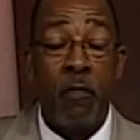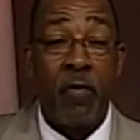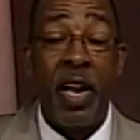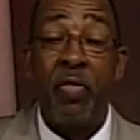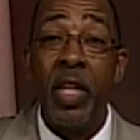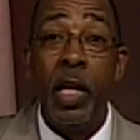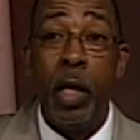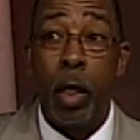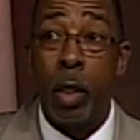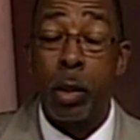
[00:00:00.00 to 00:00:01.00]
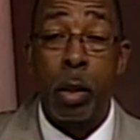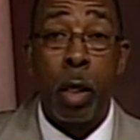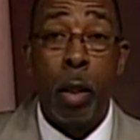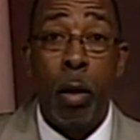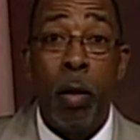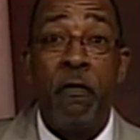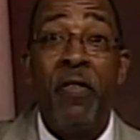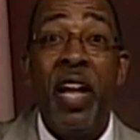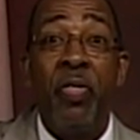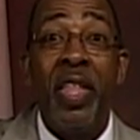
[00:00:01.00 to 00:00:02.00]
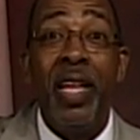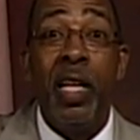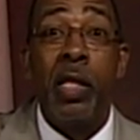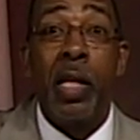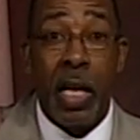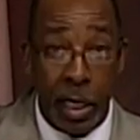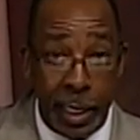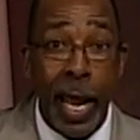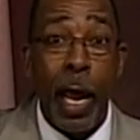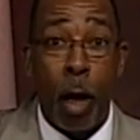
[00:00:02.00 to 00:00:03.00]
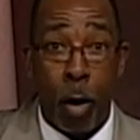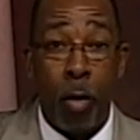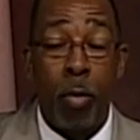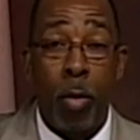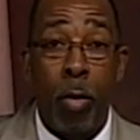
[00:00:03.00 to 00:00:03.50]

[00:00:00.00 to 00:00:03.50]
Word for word: Faith is Faith is now.